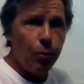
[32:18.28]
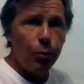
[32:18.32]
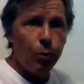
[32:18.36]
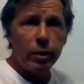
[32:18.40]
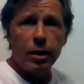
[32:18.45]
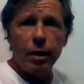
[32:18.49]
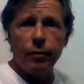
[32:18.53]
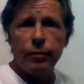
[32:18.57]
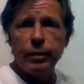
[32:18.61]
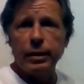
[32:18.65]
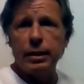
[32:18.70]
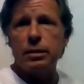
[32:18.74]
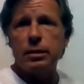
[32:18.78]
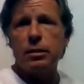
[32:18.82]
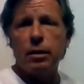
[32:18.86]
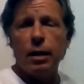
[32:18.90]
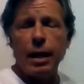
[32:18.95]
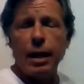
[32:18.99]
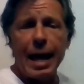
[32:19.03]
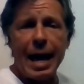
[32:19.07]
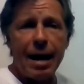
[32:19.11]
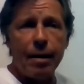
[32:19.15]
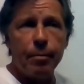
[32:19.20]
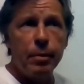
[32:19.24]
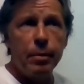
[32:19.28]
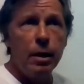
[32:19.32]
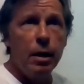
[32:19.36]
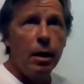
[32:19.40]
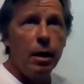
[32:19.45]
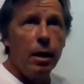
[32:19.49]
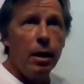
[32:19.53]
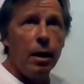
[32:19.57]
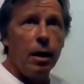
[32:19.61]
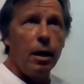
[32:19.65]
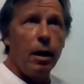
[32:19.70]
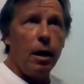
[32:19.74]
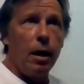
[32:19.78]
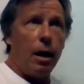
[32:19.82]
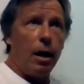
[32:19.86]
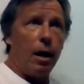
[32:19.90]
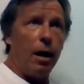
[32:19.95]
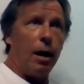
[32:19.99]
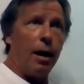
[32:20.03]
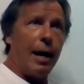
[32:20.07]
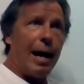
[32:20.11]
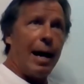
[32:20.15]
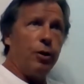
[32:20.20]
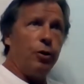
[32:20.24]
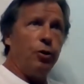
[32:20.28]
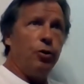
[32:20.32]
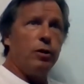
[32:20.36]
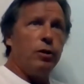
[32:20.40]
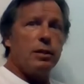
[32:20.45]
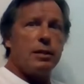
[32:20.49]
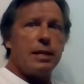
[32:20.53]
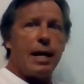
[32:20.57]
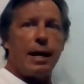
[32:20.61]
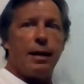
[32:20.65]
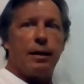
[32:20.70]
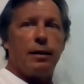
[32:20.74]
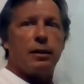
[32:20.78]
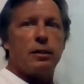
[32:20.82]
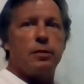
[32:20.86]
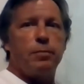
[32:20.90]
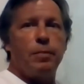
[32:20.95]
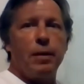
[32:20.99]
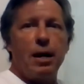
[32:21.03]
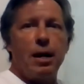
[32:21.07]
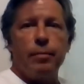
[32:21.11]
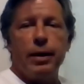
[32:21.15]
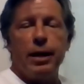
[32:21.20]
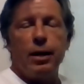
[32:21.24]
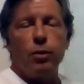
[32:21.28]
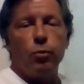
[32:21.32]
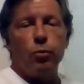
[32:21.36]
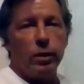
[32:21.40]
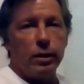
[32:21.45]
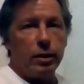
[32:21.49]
and we covered this in the lab. How do you design an experiment?